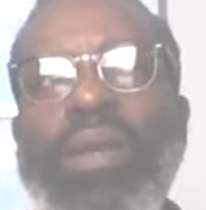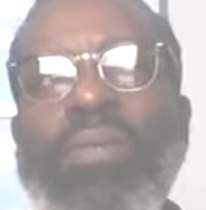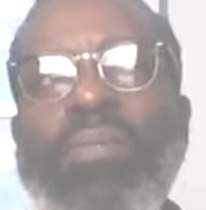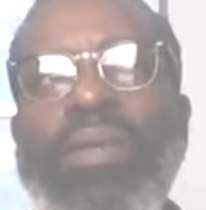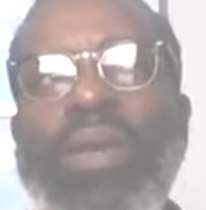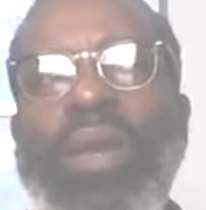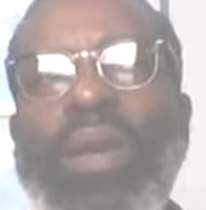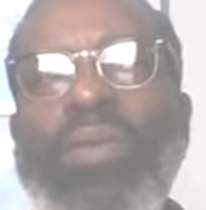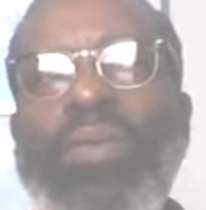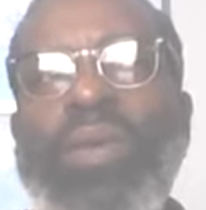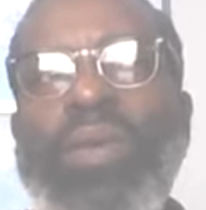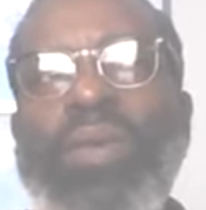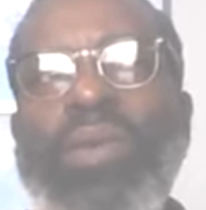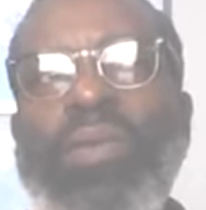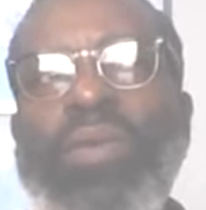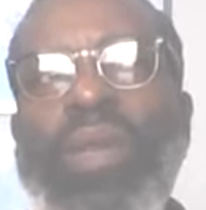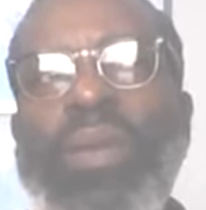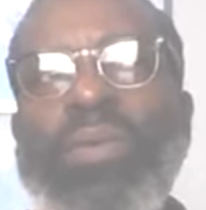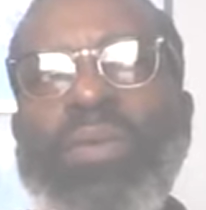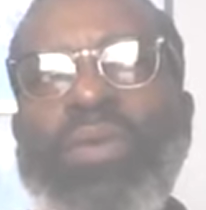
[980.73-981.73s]
because he knew
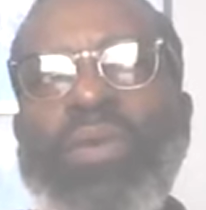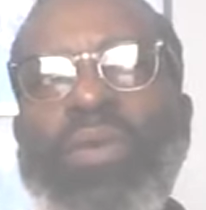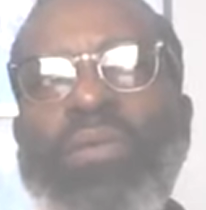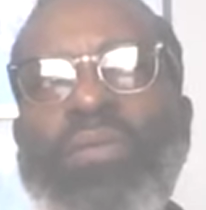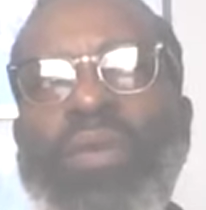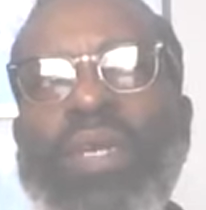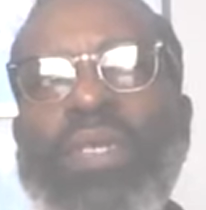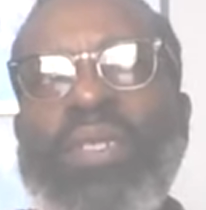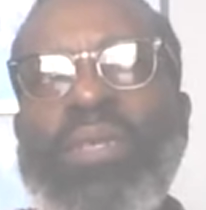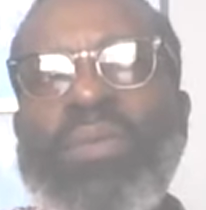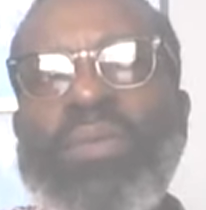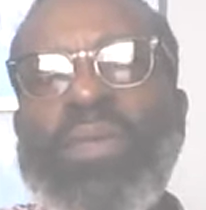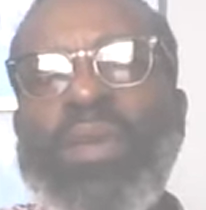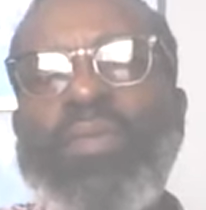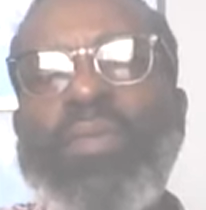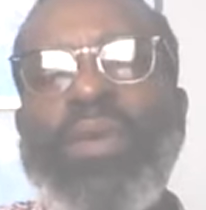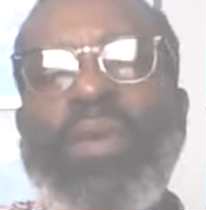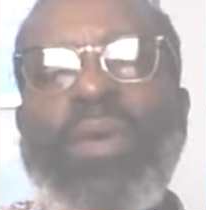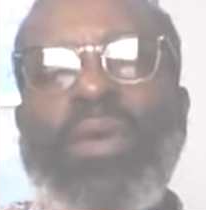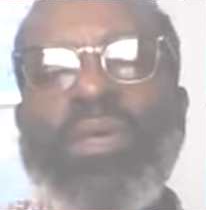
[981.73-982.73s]
they was going to face some
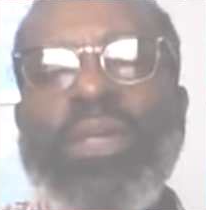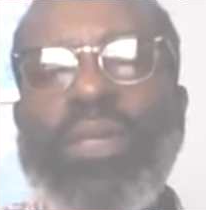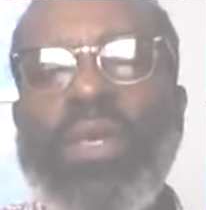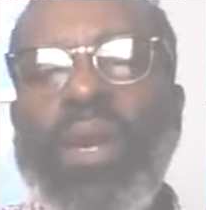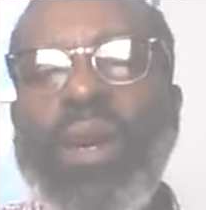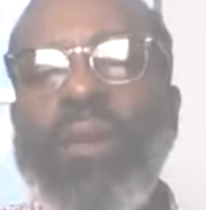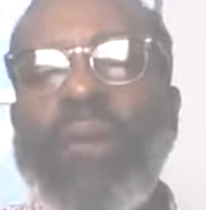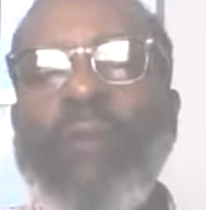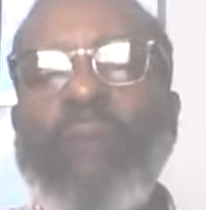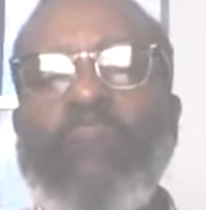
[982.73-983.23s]
difficulty there.